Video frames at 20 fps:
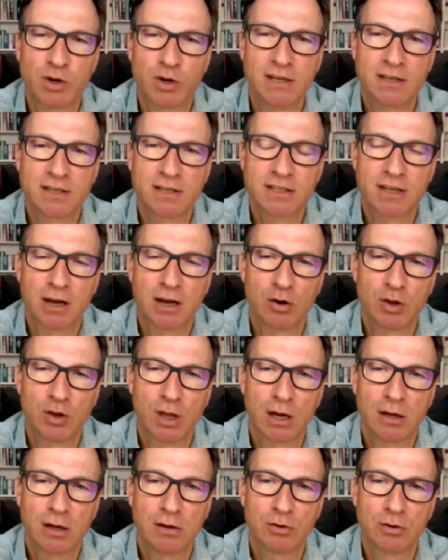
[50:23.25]
so that
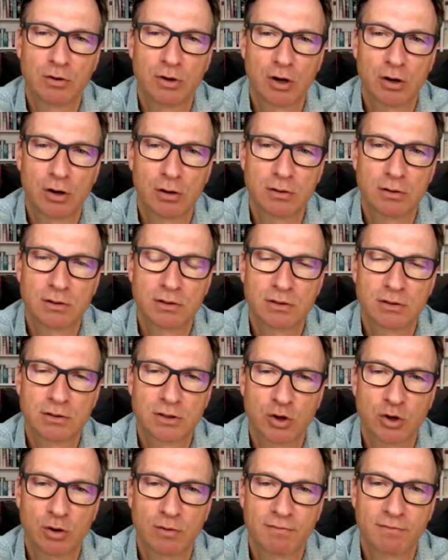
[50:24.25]
you're not
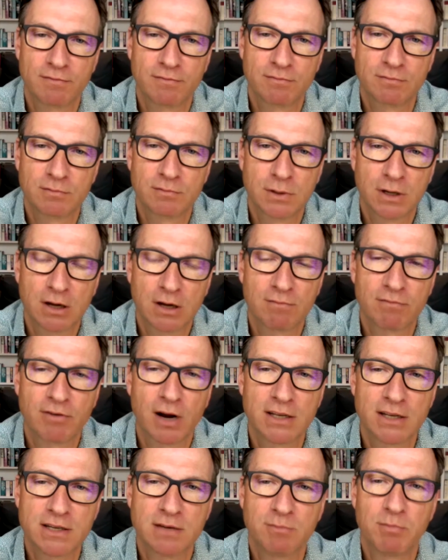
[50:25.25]
sort of
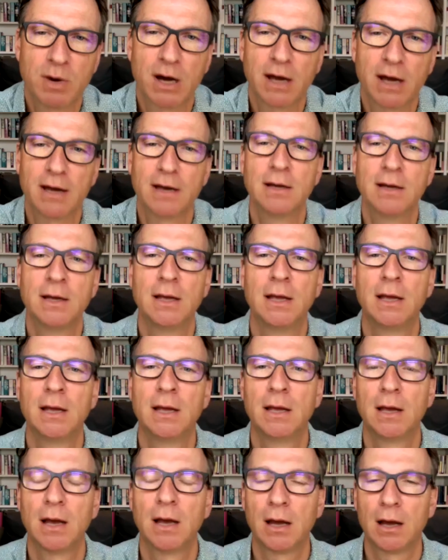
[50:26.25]
confronted by
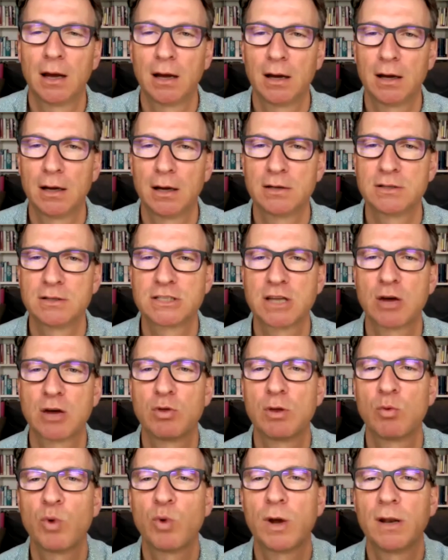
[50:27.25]
it. So
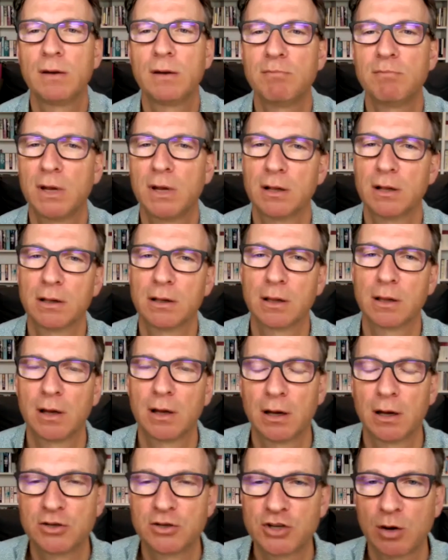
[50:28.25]
the Windmill,
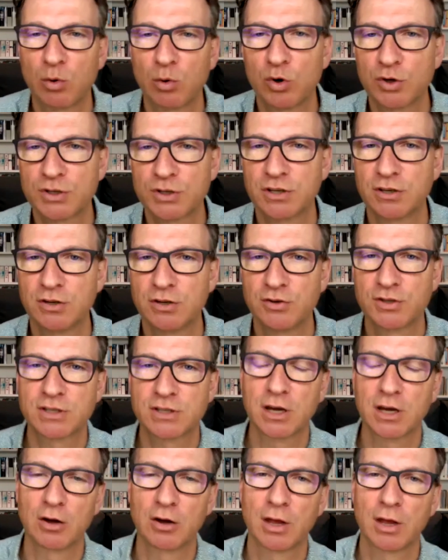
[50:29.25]
Joe Orton used to
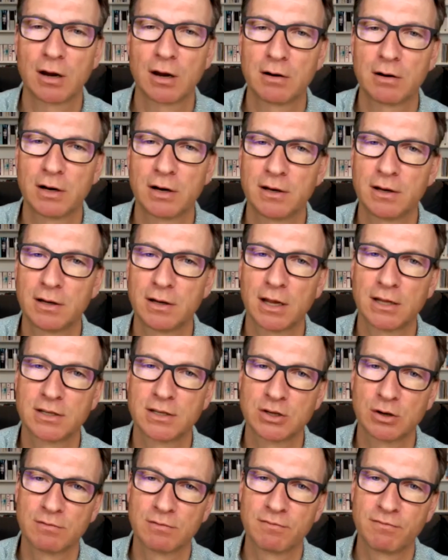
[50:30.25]
go there and
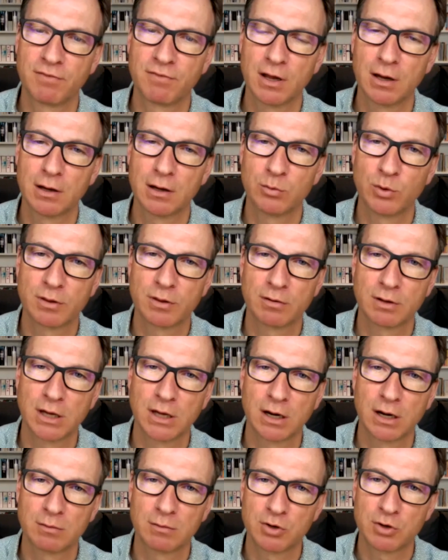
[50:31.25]
sort of flirt with
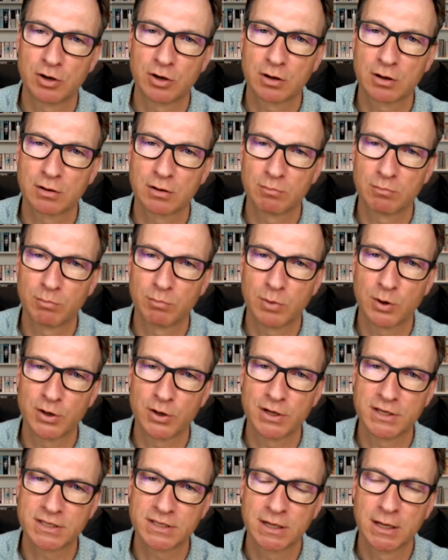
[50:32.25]
young Moroccan
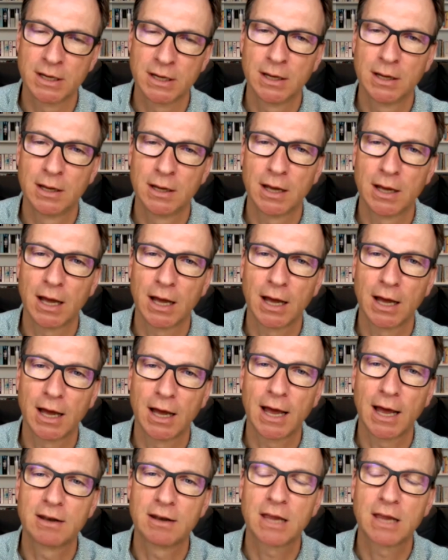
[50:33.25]
boys.
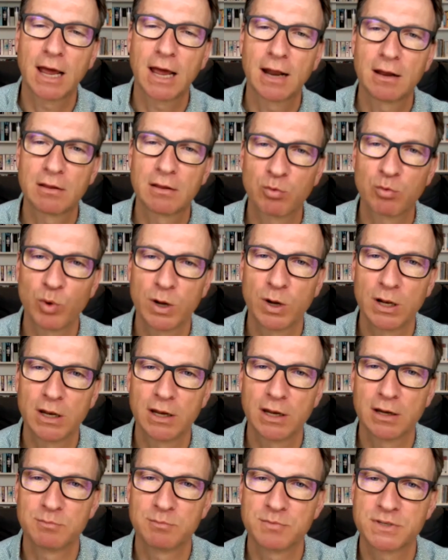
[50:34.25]
And Kenneth
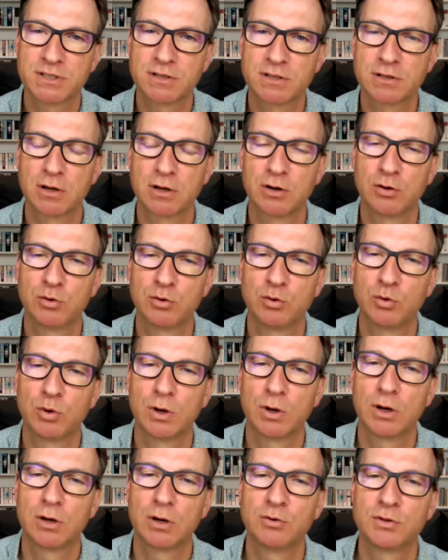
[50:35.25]
Williams, who
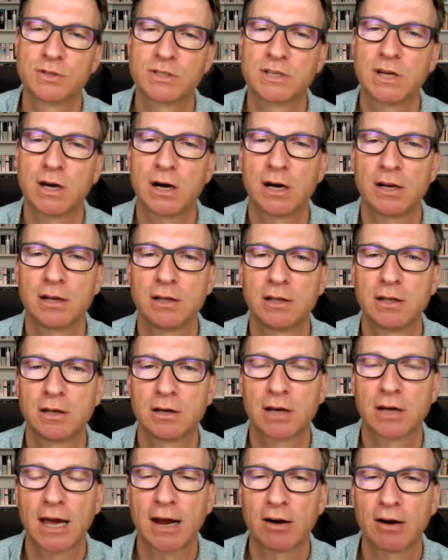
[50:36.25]
starred in the
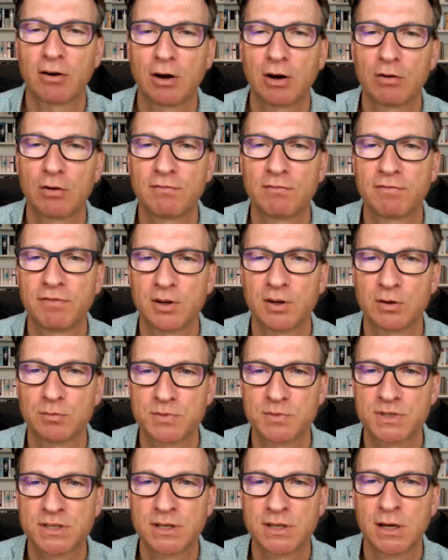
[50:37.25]
Carry On films,